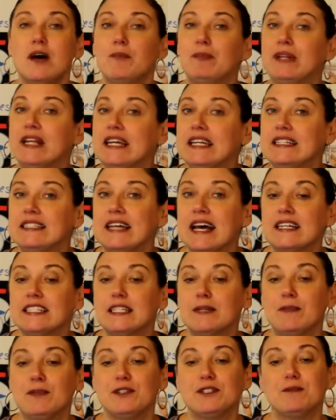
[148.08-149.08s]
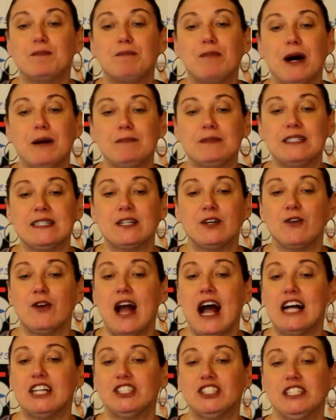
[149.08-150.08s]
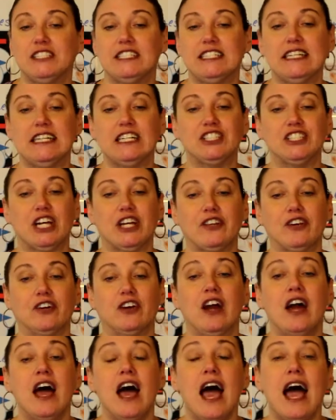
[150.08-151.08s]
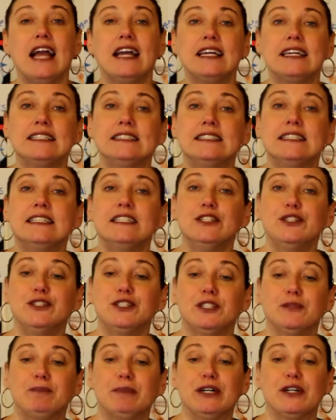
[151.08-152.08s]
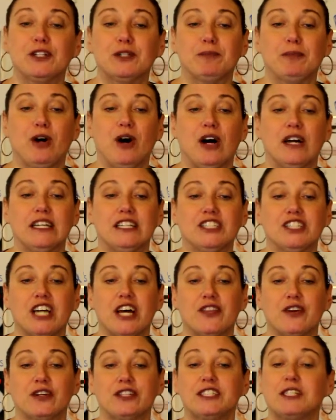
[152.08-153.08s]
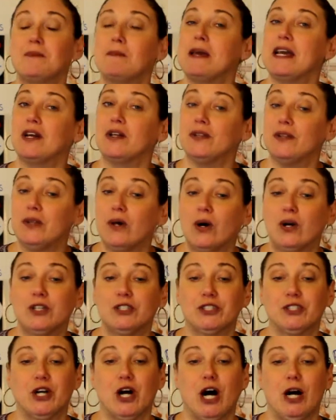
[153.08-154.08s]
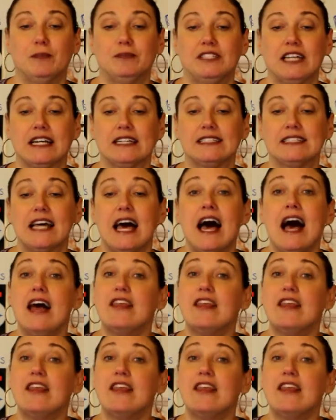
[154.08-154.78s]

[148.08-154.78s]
Planetesimals bumped and crashed into each other and continued to build upon each other to make larger objects